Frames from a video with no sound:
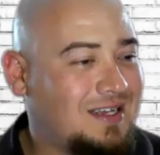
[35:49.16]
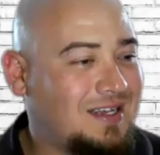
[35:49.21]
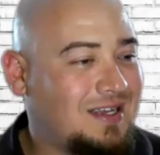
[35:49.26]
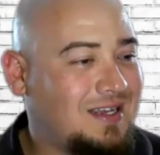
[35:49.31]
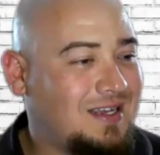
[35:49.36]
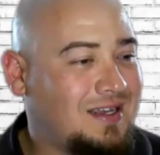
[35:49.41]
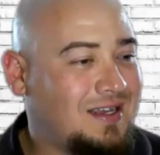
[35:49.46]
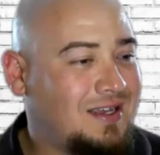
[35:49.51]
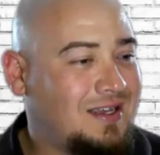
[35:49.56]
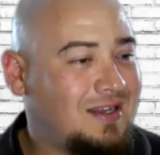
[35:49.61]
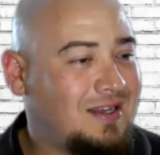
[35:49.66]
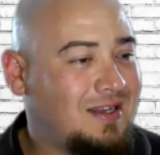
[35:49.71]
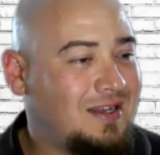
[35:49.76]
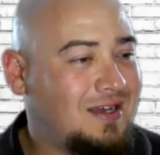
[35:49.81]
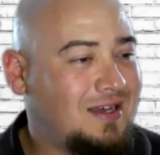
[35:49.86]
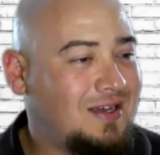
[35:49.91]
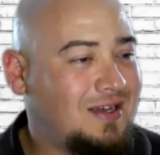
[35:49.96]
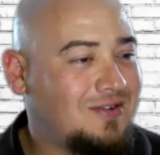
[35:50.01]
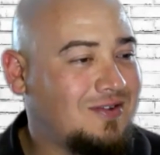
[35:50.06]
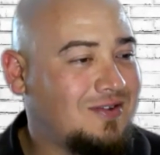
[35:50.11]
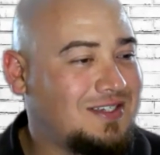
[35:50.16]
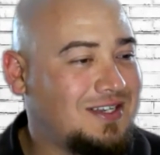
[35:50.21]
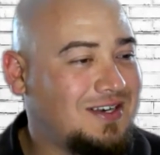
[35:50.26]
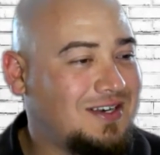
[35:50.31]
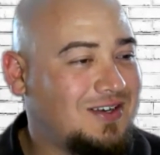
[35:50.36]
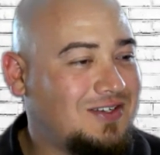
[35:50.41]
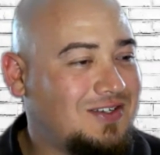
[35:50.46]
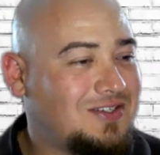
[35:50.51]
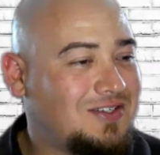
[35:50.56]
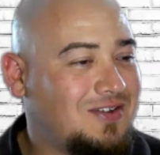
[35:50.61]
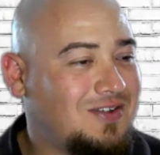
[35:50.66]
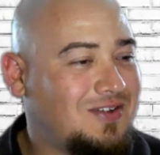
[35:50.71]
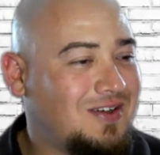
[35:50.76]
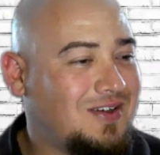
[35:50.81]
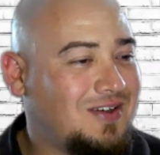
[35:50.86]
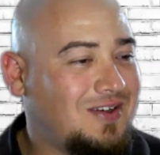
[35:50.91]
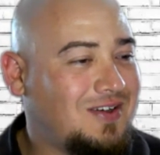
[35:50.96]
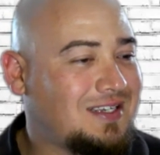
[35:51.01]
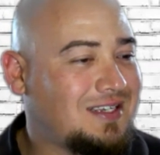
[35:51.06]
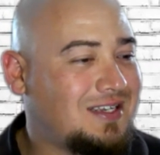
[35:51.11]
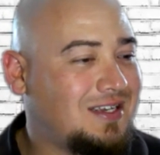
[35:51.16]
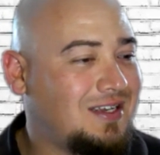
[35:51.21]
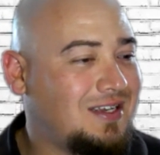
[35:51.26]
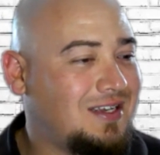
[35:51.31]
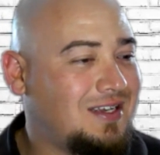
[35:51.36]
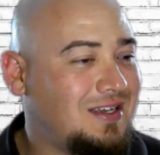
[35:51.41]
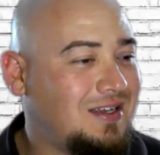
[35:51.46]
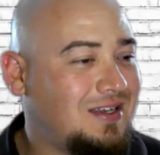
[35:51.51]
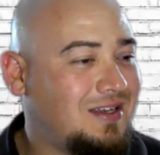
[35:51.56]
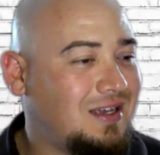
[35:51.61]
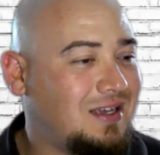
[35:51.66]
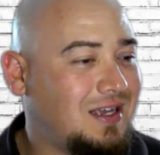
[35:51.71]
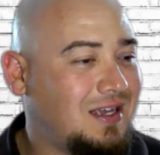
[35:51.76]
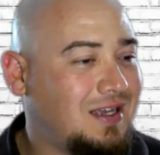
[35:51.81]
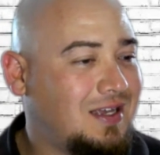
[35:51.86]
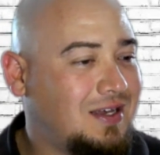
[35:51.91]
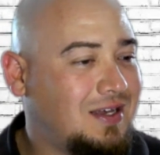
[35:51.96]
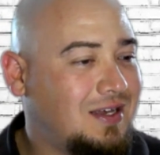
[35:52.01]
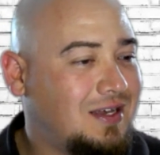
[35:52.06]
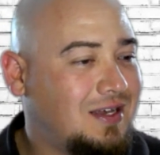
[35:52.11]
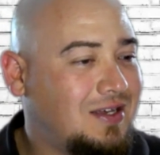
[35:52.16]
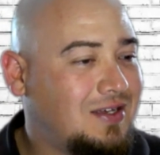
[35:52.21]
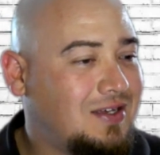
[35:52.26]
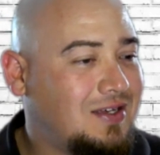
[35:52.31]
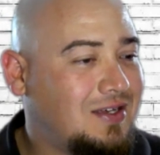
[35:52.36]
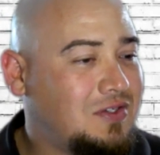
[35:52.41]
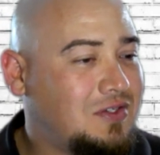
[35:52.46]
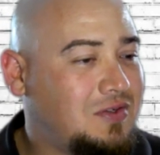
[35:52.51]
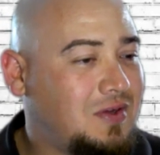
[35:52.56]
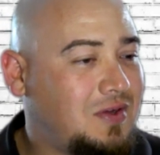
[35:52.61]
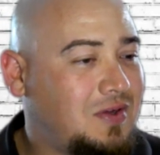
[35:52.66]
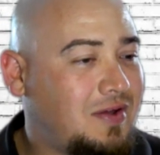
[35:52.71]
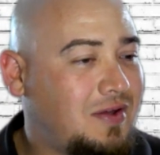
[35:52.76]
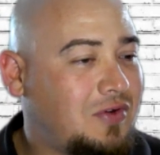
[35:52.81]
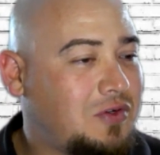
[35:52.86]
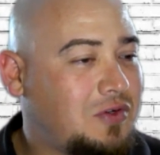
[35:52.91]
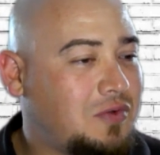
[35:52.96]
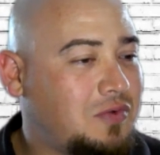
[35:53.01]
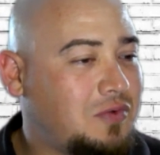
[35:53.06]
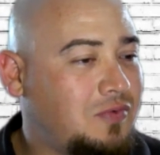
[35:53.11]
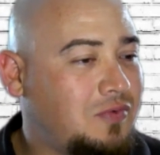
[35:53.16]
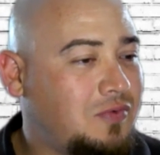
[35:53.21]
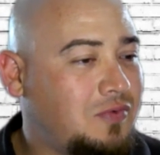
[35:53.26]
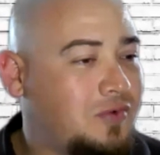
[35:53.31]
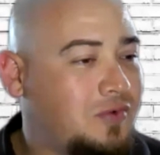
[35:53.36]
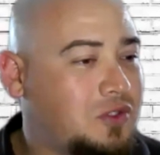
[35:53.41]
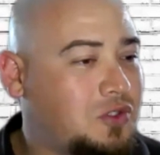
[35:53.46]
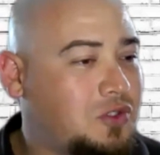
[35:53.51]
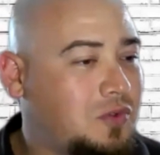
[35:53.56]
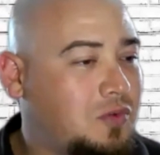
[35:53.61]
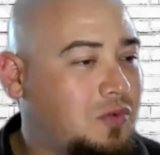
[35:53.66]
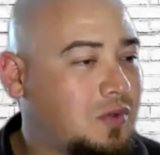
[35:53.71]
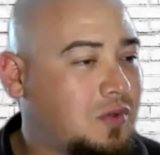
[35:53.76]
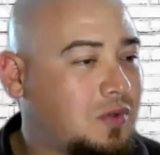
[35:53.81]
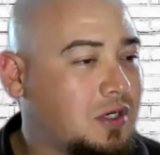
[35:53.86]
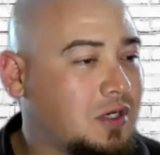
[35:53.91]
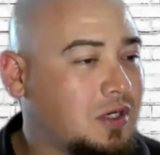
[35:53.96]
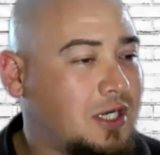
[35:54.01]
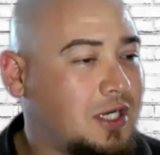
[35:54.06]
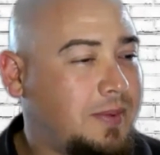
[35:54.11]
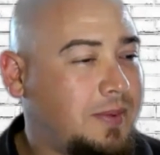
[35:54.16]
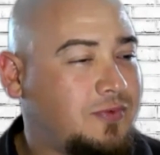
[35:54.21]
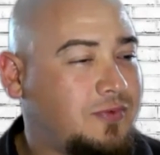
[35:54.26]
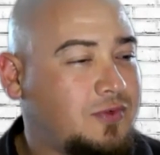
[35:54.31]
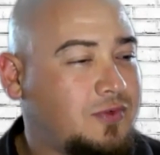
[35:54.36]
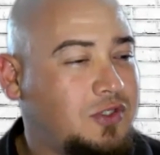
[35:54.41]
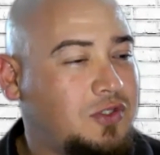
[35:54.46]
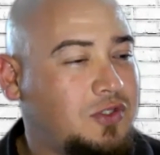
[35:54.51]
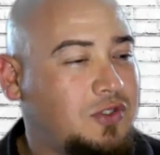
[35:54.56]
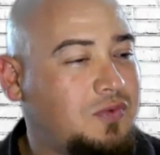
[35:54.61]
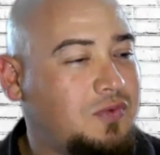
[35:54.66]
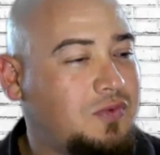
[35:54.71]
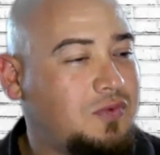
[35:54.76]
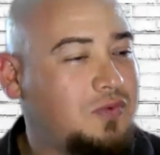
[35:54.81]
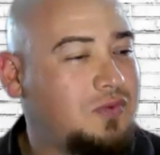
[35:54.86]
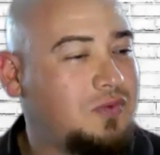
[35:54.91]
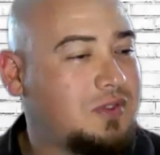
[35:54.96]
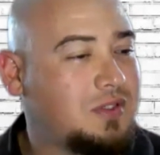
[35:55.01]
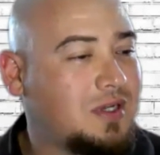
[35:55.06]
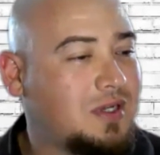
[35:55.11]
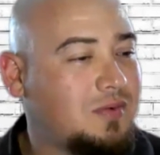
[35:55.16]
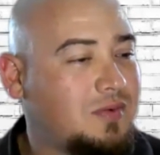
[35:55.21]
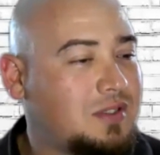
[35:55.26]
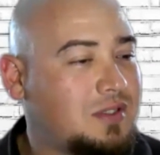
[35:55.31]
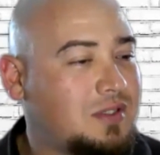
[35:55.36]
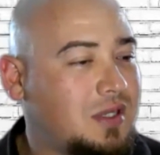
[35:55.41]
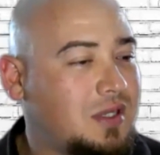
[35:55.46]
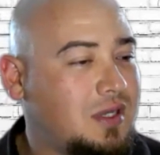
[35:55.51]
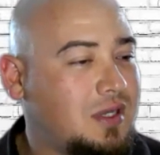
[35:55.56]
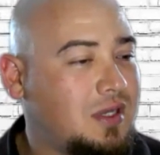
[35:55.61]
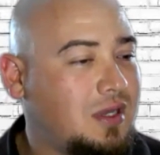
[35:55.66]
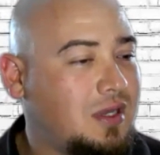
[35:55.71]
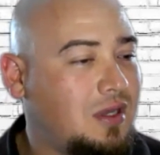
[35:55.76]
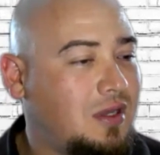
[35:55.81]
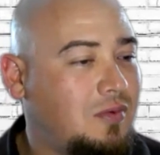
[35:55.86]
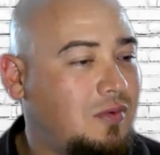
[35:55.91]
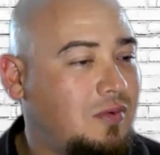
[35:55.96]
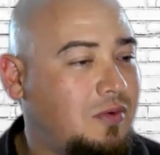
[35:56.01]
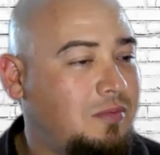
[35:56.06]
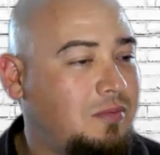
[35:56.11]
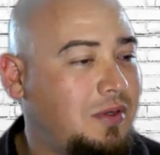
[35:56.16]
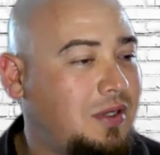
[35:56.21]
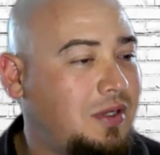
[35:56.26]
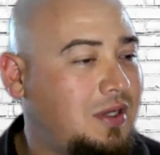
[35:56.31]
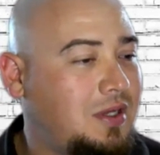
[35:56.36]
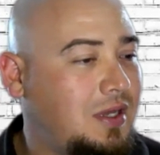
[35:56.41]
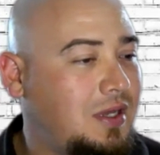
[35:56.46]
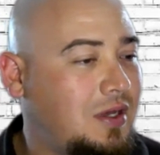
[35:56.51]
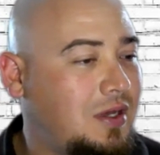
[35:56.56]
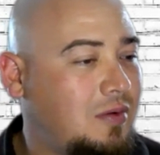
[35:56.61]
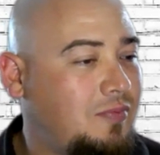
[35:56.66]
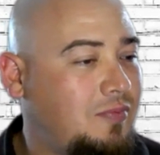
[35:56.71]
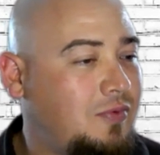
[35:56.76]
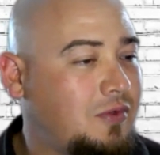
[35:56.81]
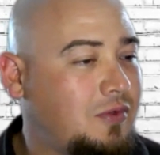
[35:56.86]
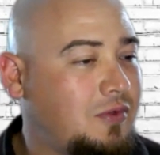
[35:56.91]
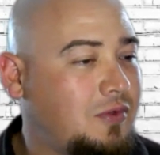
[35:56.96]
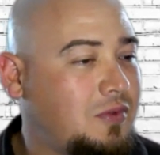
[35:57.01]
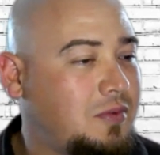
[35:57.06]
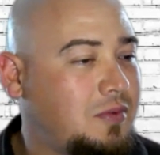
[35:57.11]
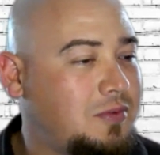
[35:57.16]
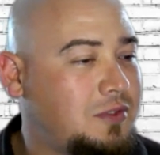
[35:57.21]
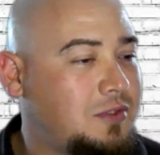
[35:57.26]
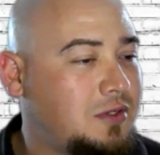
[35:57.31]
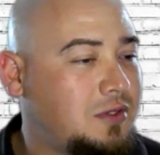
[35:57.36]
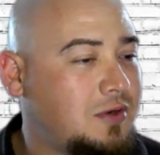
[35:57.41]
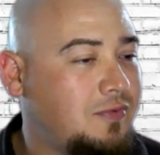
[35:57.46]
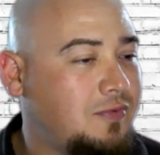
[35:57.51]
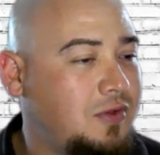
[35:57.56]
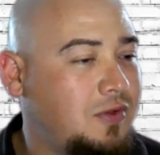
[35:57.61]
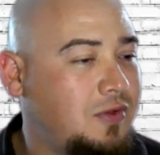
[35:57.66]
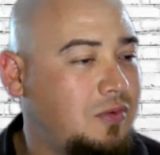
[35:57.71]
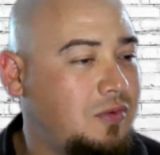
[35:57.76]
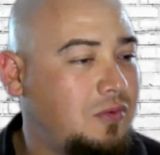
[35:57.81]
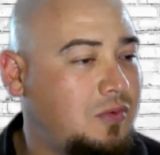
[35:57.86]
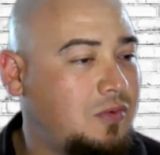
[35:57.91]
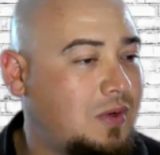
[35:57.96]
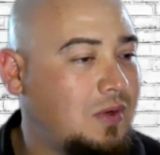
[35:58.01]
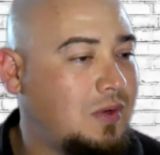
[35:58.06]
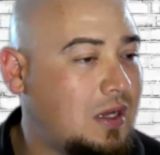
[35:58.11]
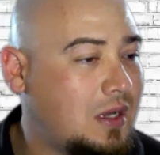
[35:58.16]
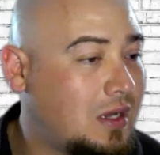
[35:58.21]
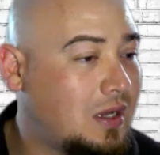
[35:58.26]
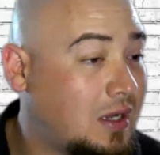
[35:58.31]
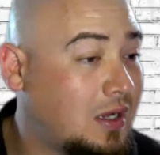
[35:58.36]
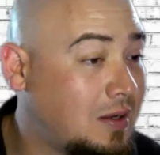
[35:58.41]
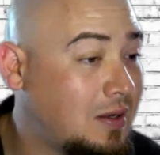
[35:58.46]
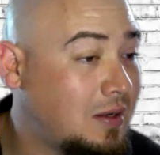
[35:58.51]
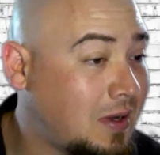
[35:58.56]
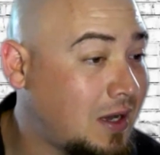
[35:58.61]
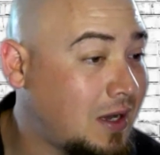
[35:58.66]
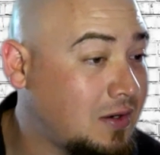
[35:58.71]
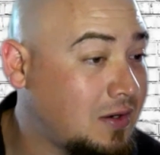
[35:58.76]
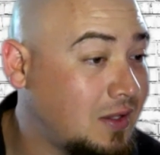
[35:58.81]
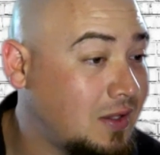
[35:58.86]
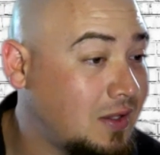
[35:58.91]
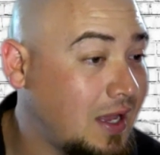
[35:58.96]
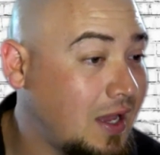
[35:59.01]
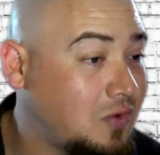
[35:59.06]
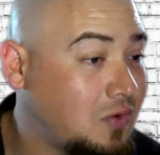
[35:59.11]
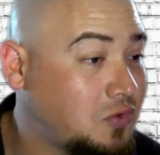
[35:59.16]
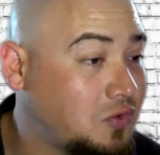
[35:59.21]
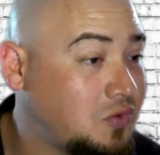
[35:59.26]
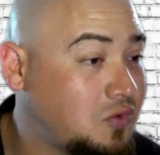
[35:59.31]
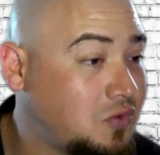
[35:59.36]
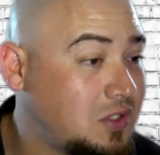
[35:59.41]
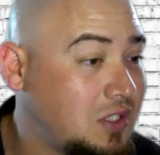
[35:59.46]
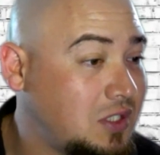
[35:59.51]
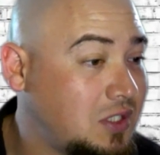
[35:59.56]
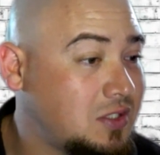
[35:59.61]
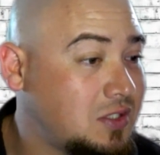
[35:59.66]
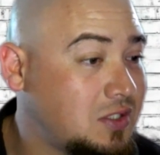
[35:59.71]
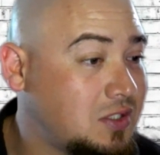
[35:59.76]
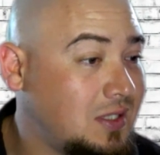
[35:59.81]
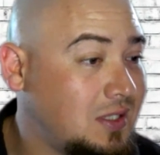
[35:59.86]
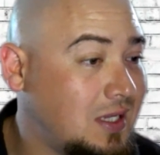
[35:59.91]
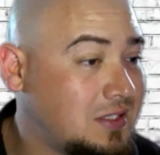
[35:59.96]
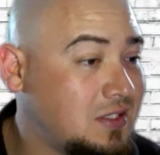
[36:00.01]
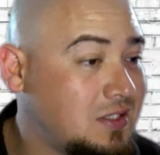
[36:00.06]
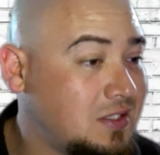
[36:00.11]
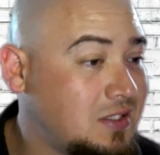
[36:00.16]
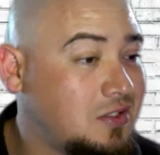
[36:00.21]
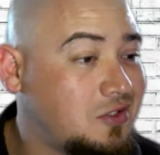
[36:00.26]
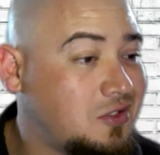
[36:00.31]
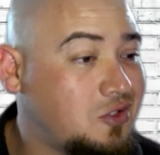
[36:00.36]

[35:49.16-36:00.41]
And Kristen also asking, do you ever do virtual workshops for students? I was thinking it would be helpful to observe you modeling how to teach the lesson to